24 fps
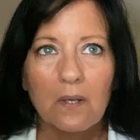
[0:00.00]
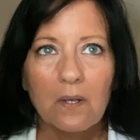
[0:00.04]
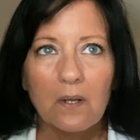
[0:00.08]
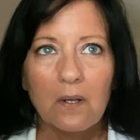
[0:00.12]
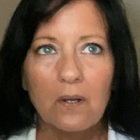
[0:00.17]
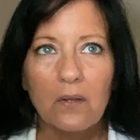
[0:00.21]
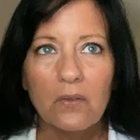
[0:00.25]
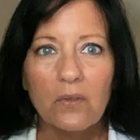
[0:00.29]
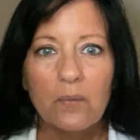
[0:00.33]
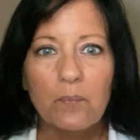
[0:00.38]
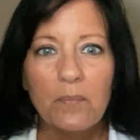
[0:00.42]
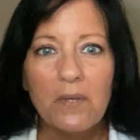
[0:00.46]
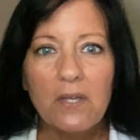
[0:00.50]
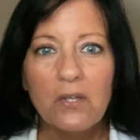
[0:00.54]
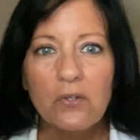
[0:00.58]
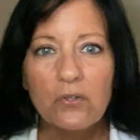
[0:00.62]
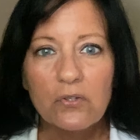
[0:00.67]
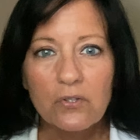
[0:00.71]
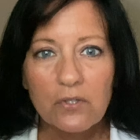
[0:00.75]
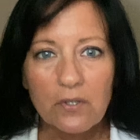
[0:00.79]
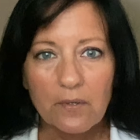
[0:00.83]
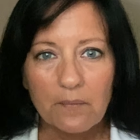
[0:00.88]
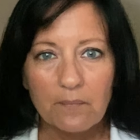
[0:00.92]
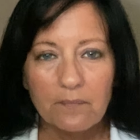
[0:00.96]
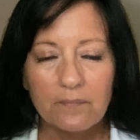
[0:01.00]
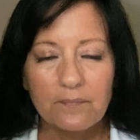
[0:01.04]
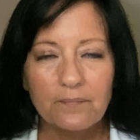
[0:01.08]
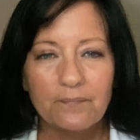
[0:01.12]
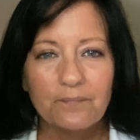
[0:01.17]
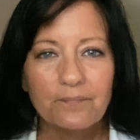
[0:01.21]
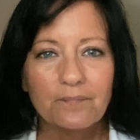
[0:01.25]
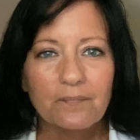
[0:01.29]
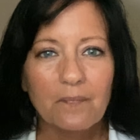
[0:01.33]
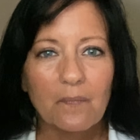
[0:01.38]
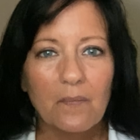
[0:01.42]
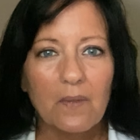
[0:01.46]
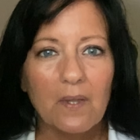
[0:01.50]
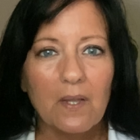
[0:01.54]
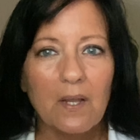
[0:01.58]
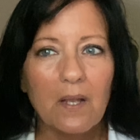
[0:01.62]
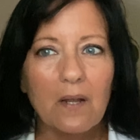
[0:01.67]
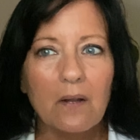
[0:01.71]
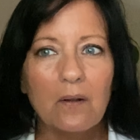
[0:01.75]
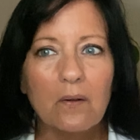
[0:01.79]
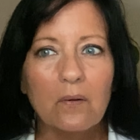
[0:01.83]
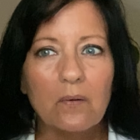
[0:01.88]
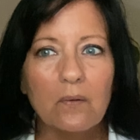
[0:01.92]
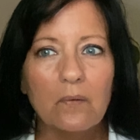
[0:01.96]
on the beach.
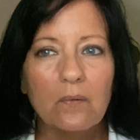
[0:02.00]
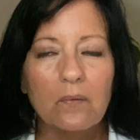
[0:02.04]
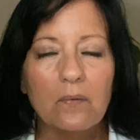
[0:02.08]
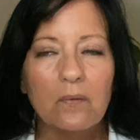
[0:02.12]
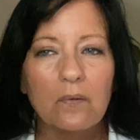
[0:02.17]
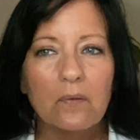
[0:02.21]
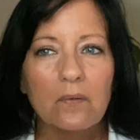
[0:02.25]
Now,